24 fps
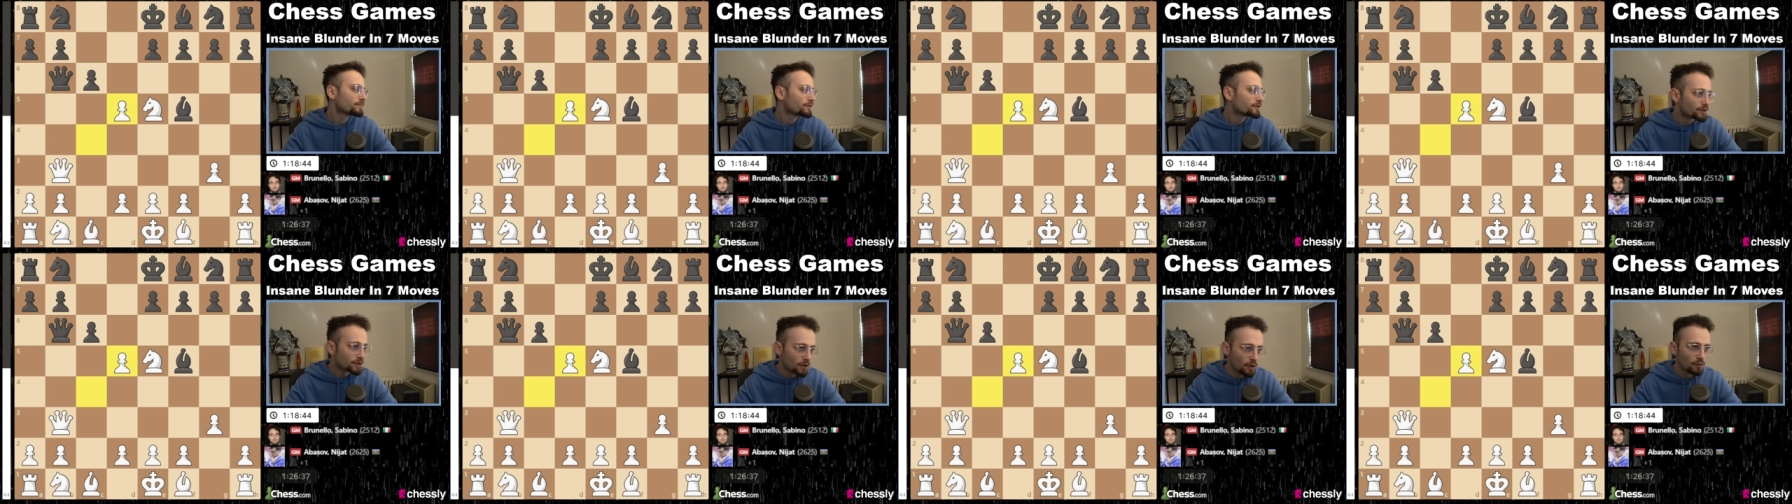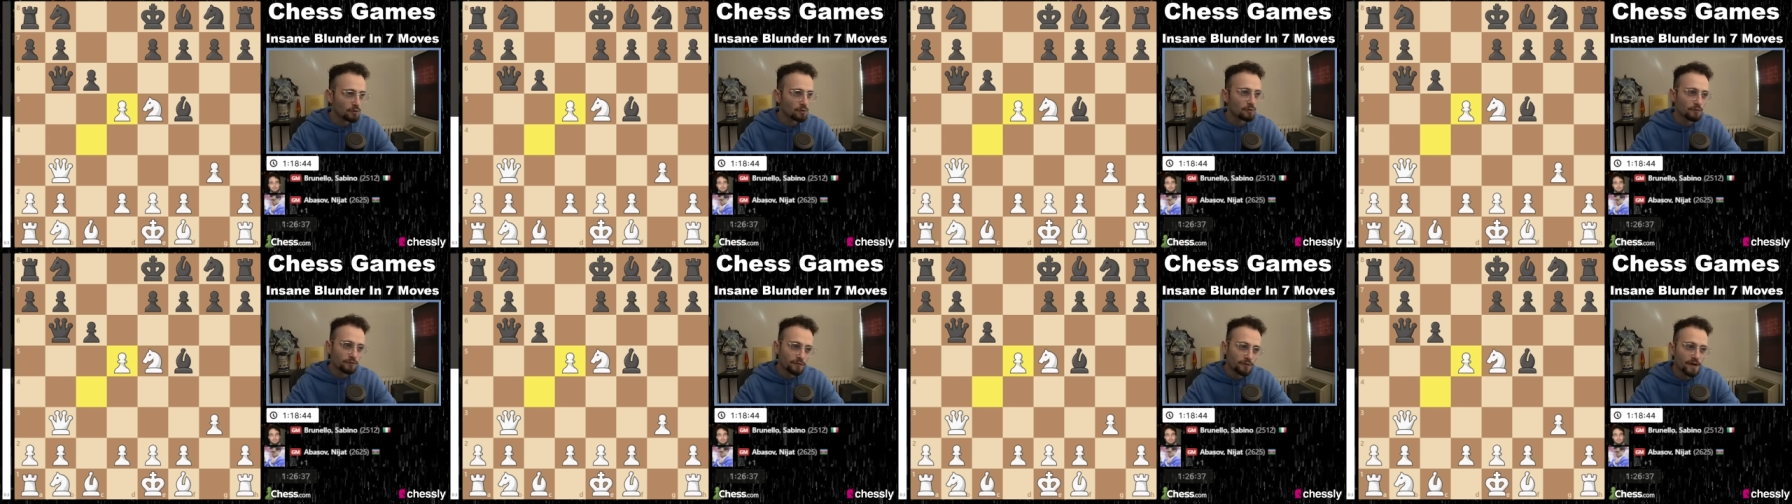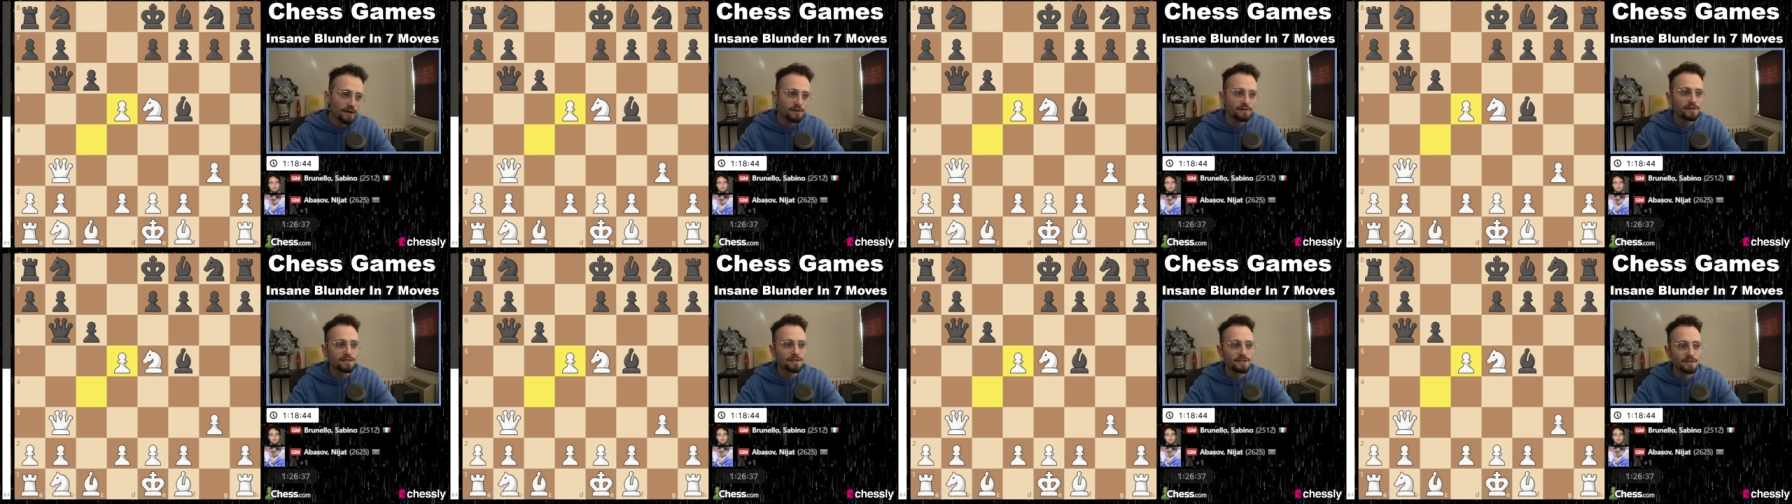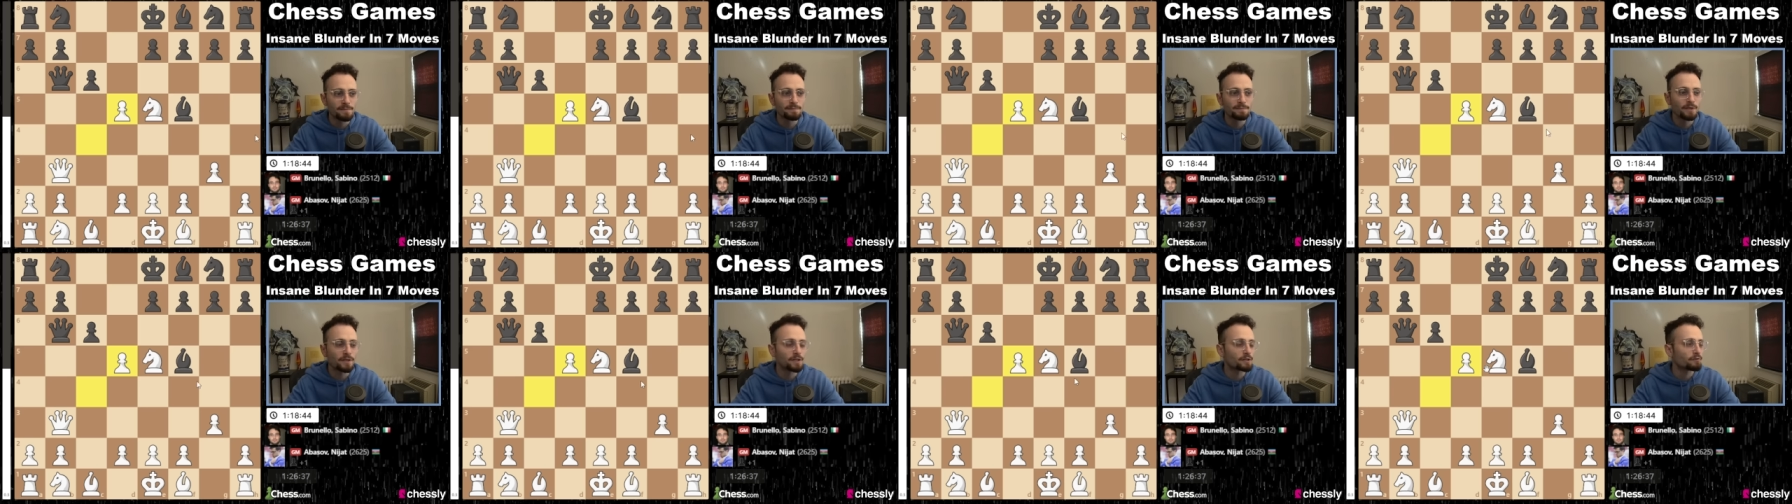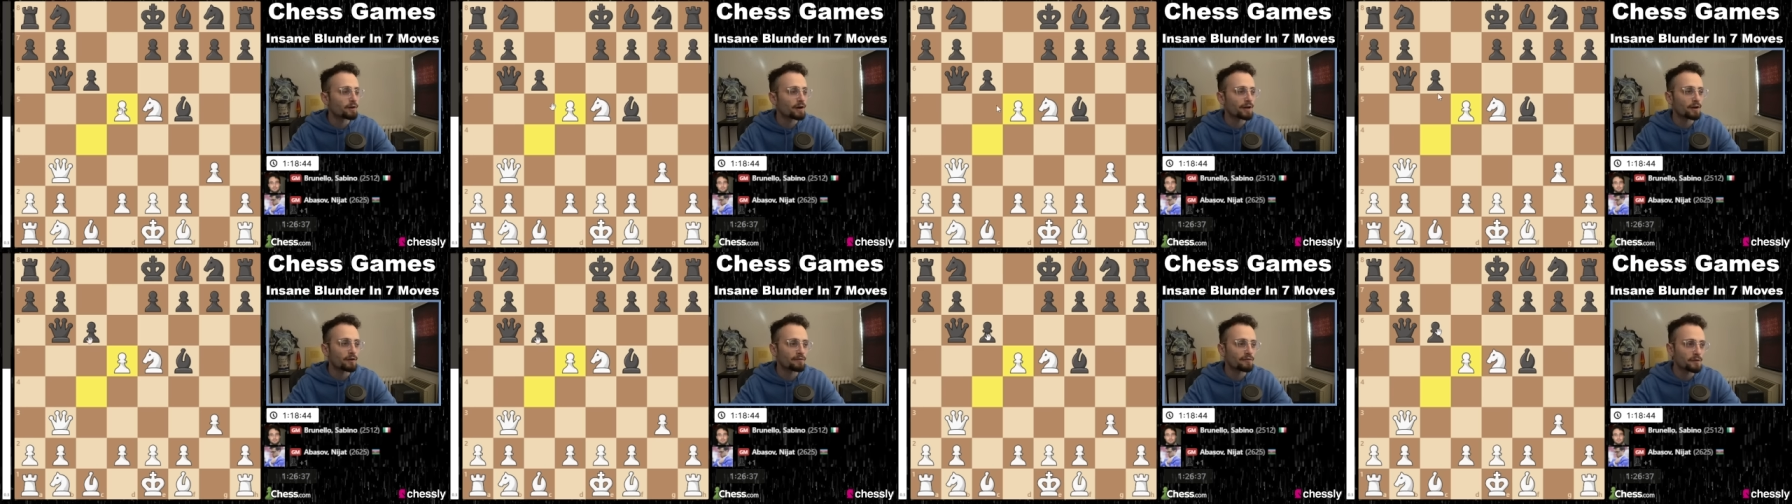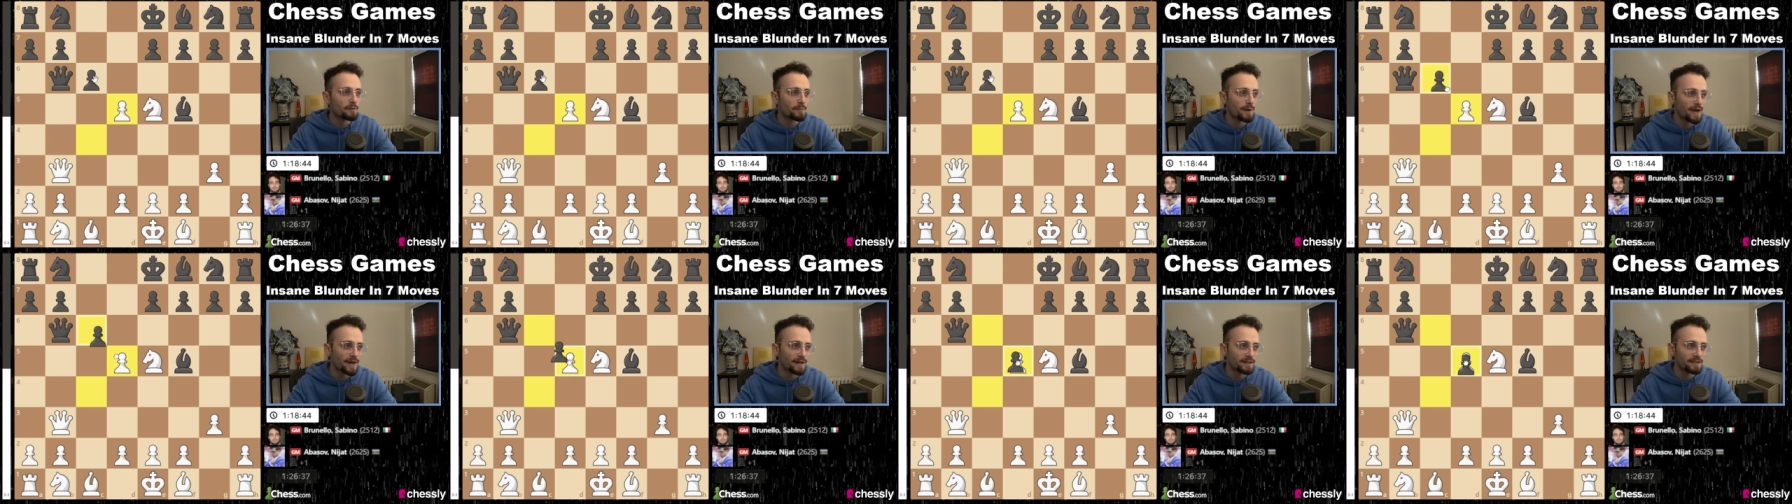So very simple and right off
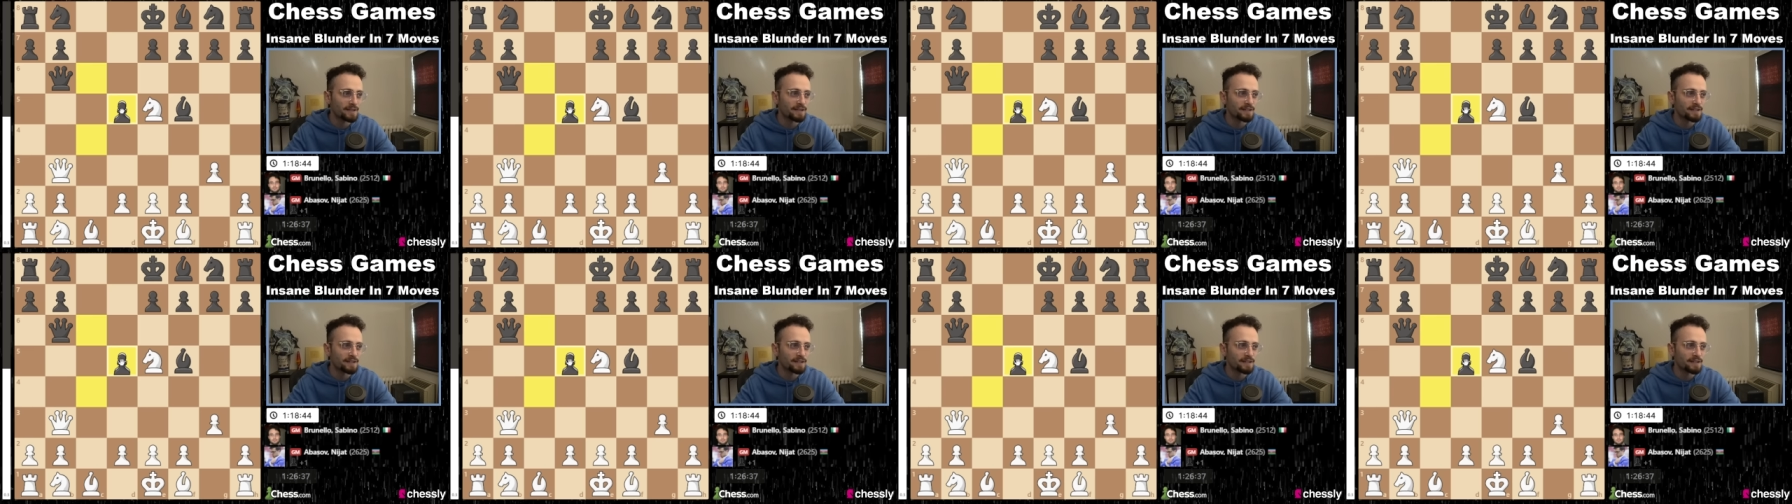the bat,